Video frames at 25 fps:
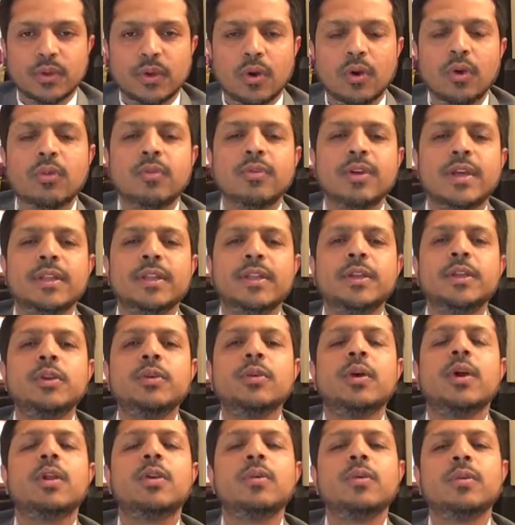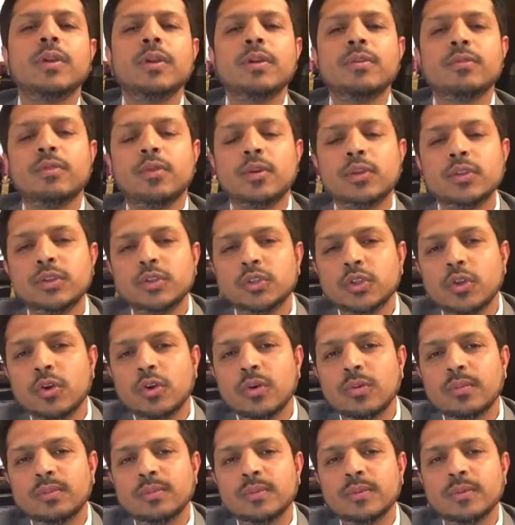or whether you are looking for a
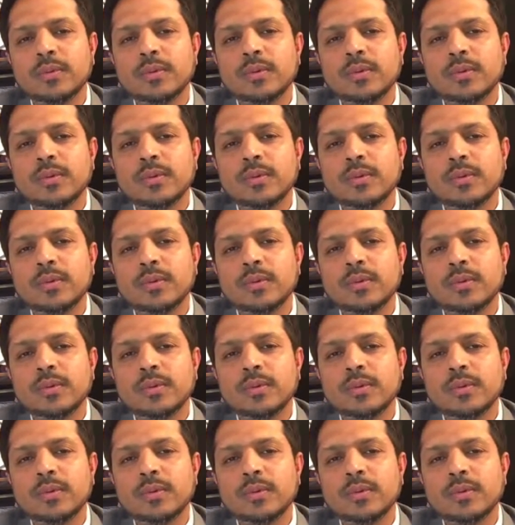job,